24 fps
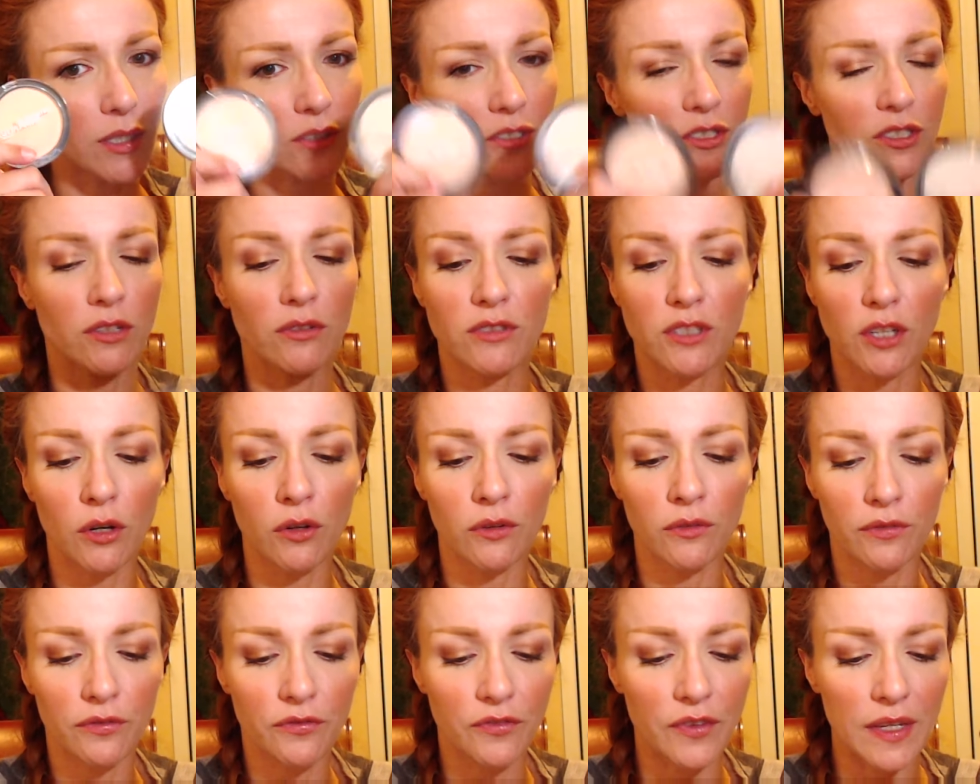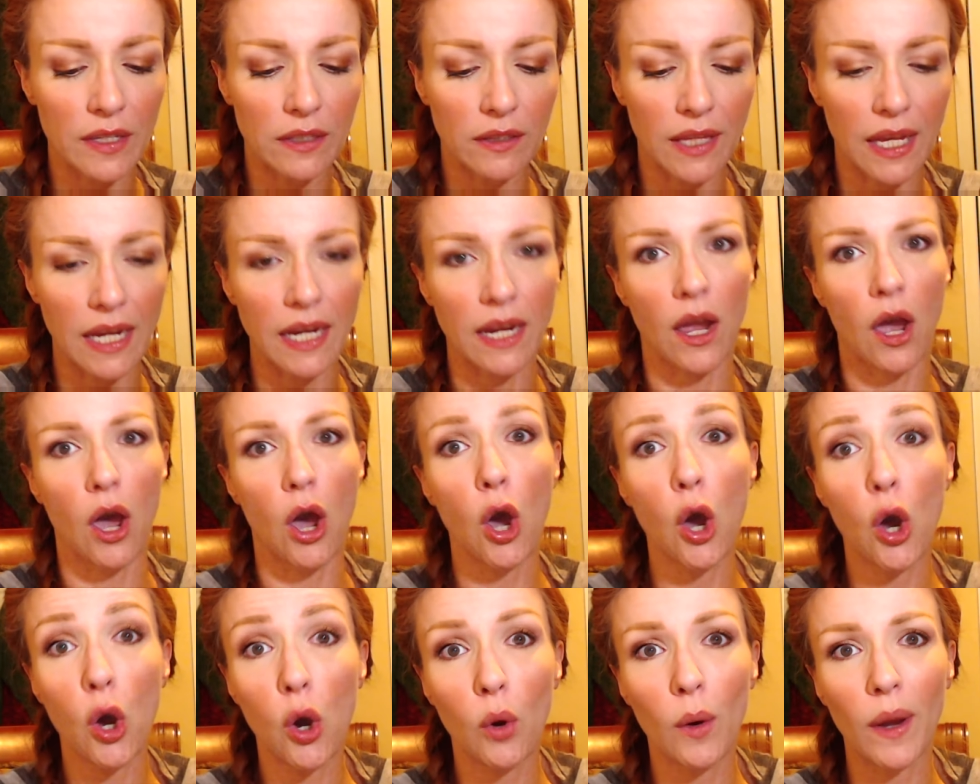So don't feel like,
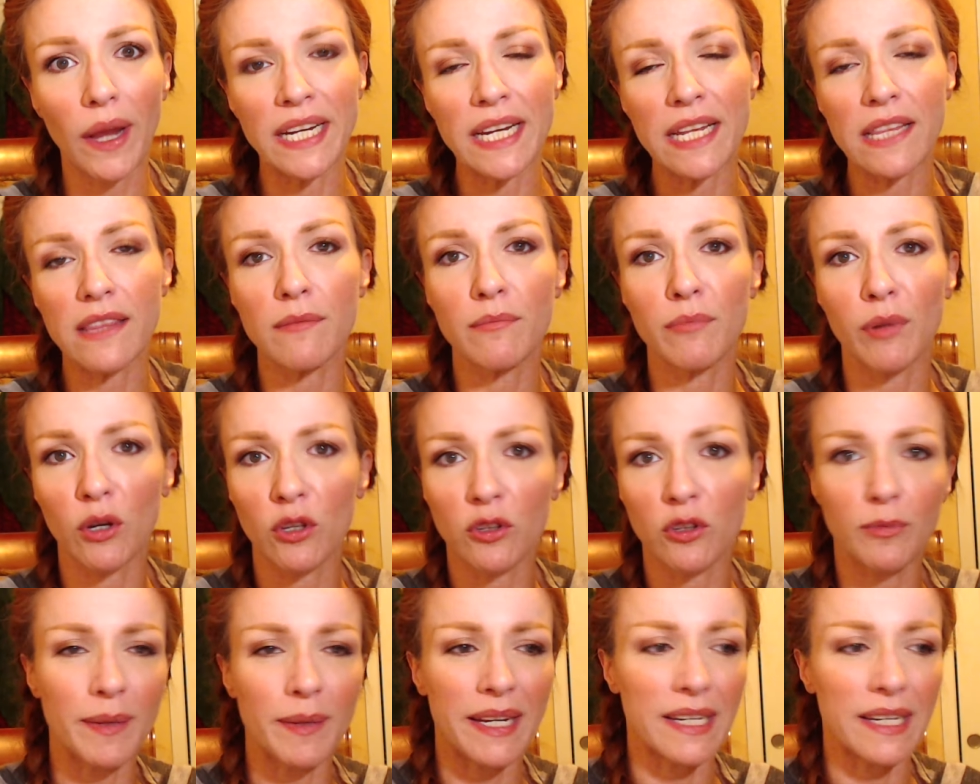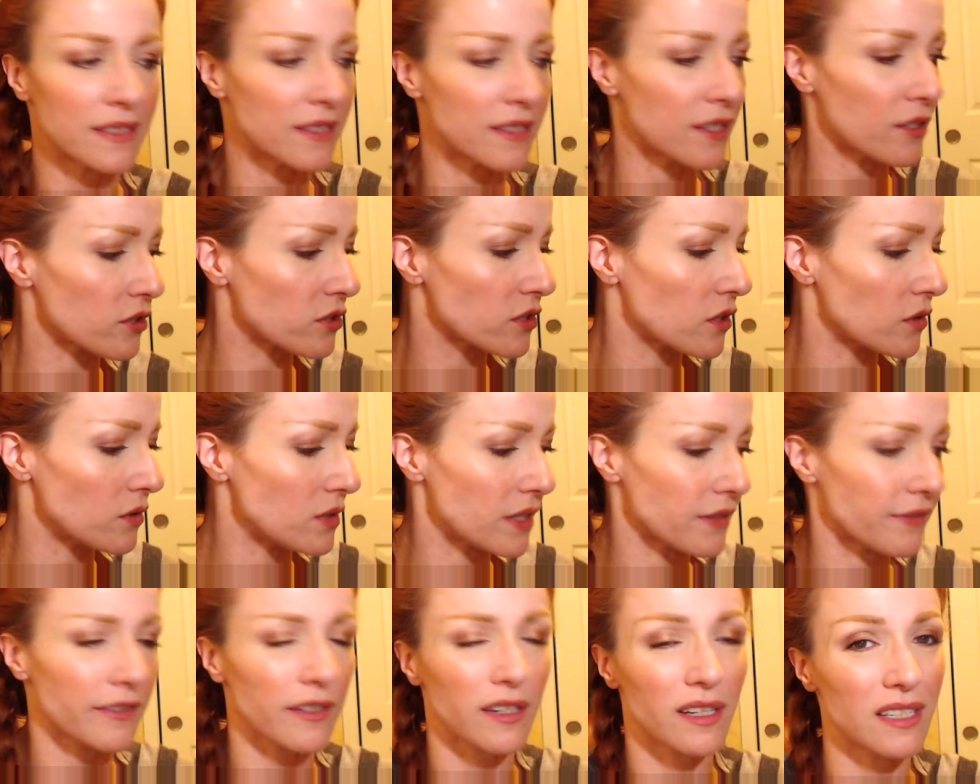oh, I need them both because they're so
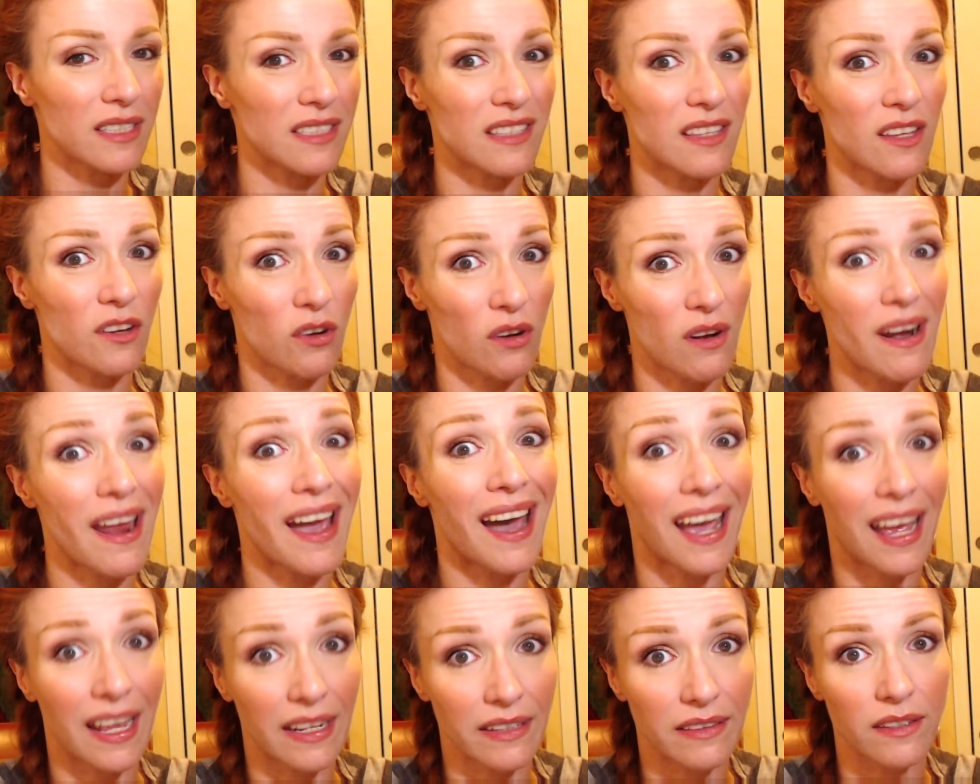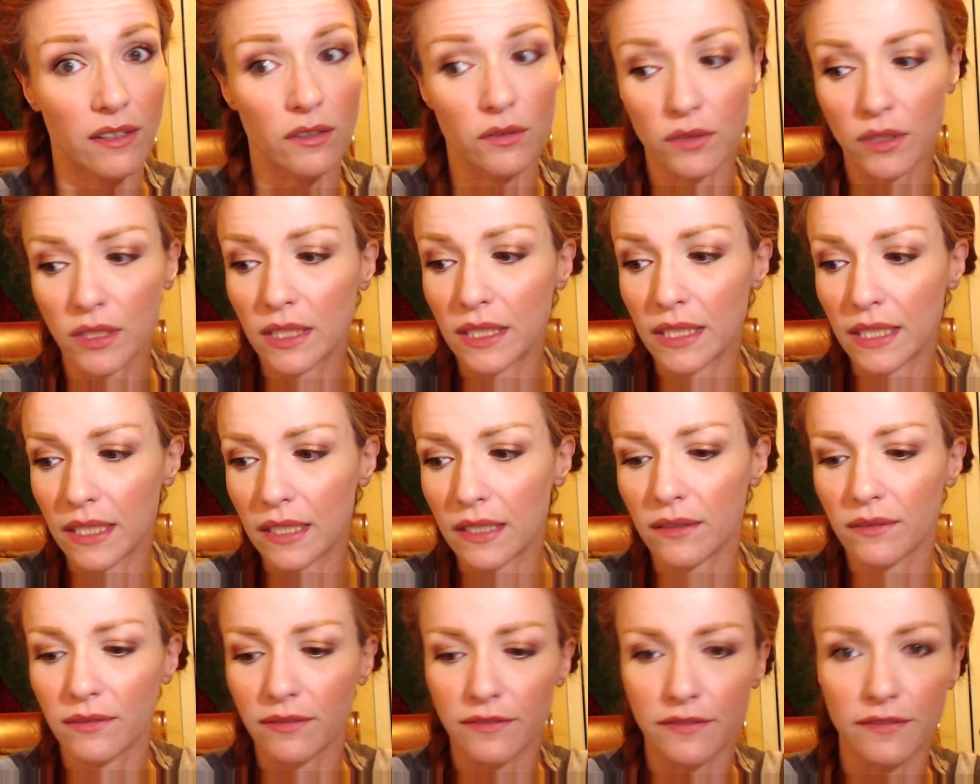different, because they're not. They're really
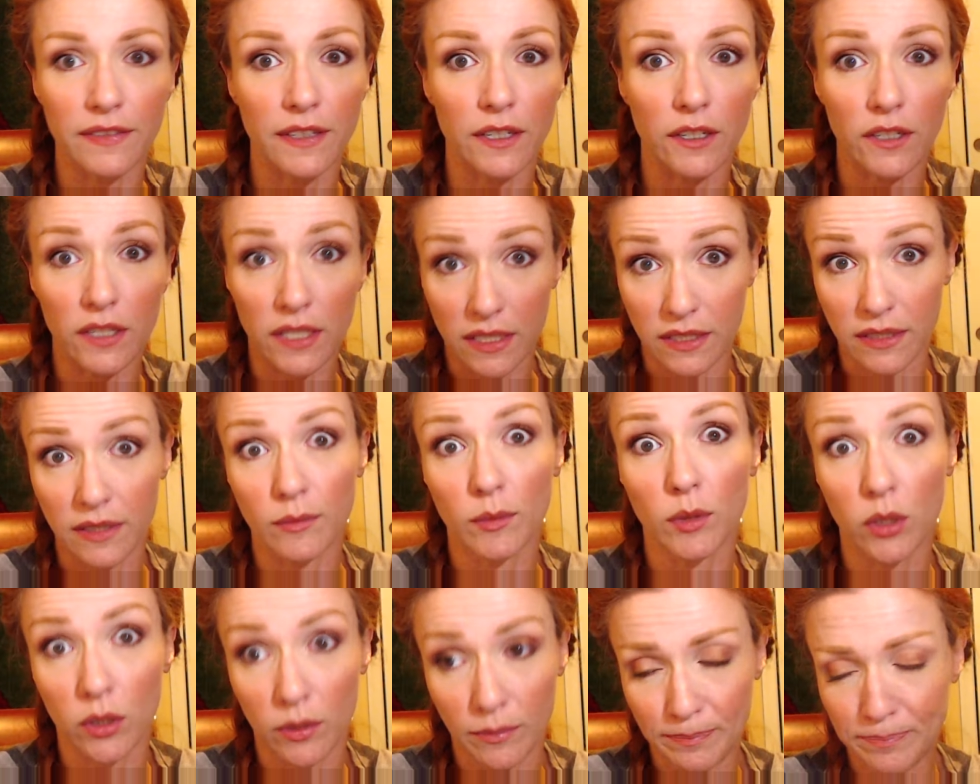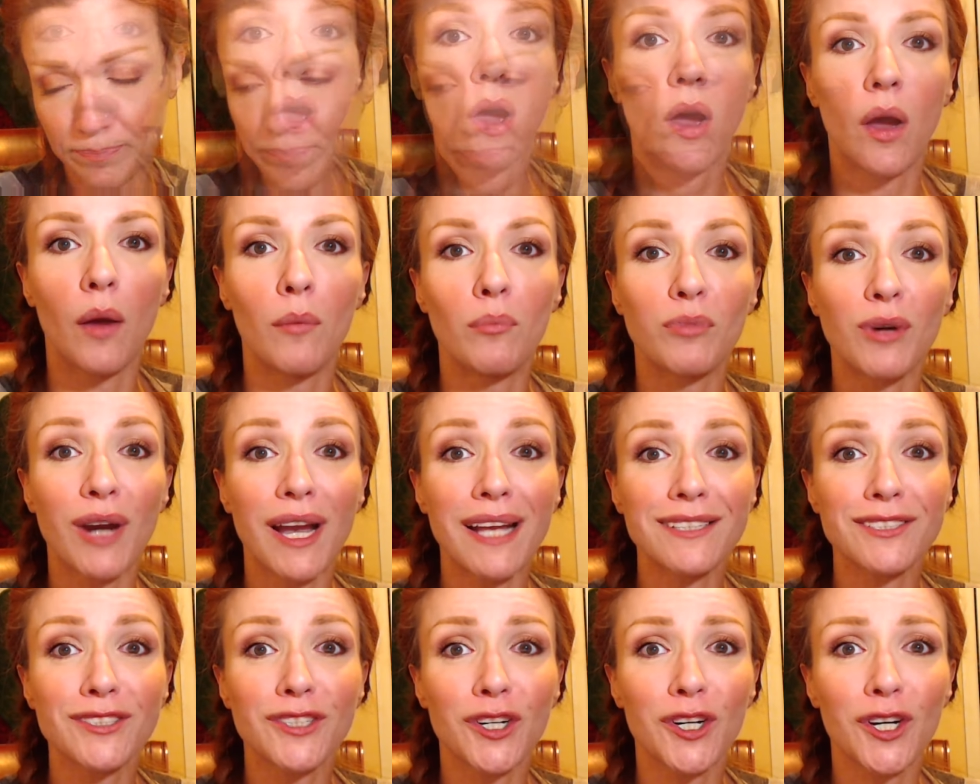very similar.
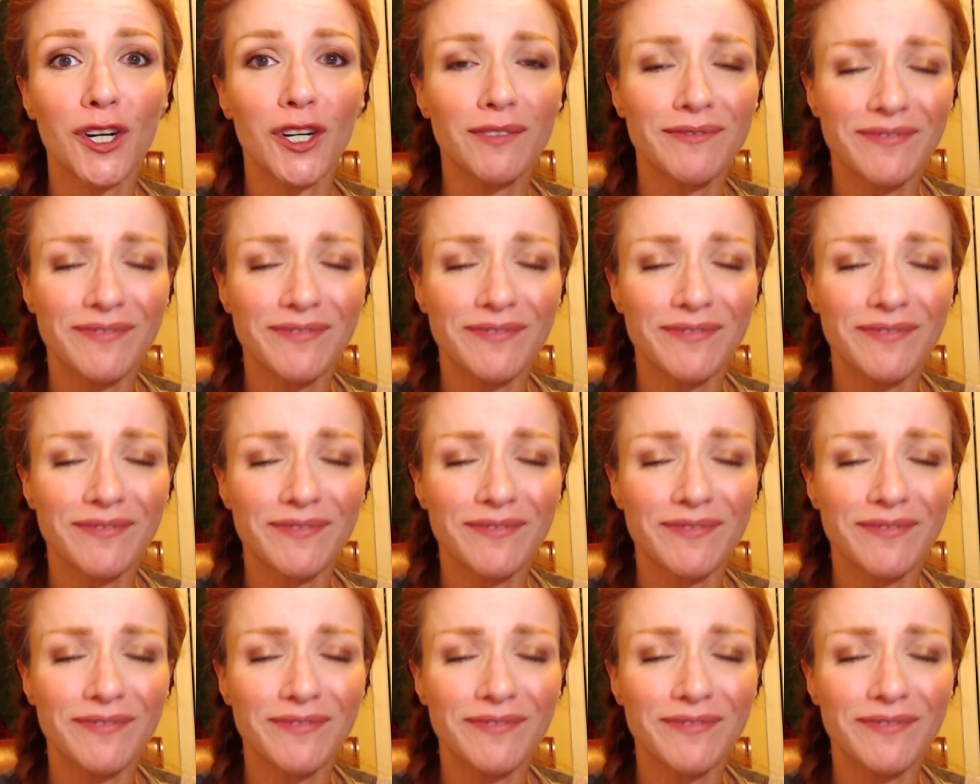Bronzer.